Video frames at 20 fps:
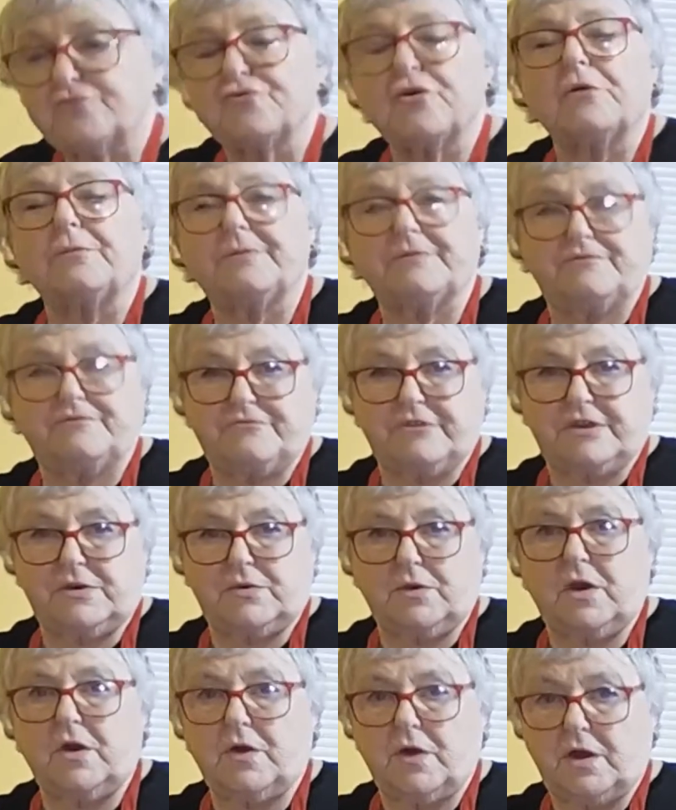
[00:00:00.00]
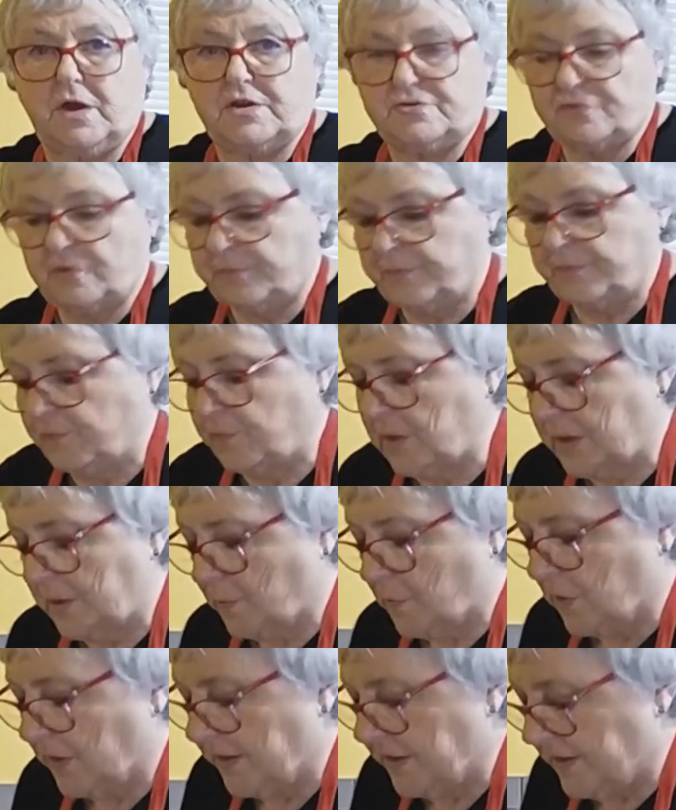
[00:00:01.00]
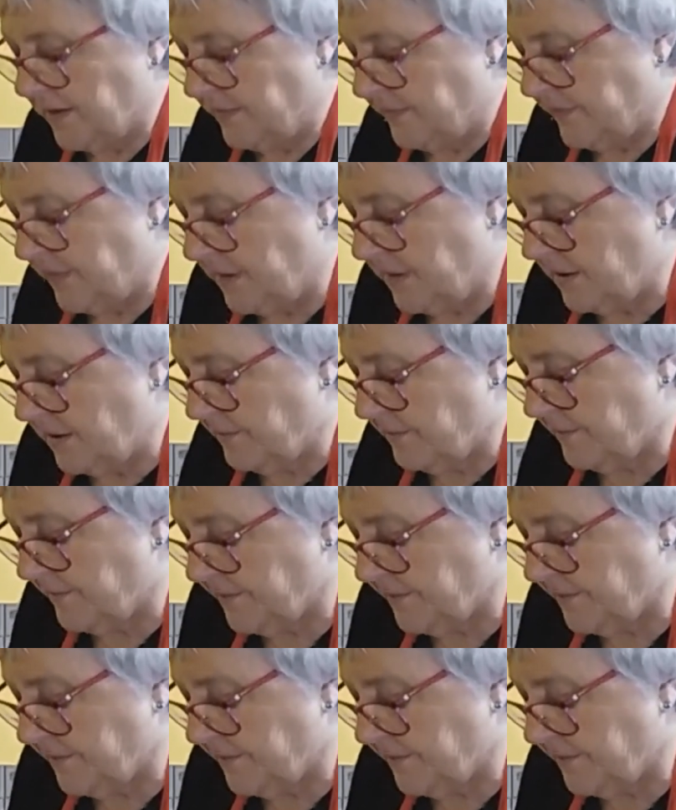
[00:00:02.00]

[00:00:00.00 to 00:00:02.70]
drop of white wine in there.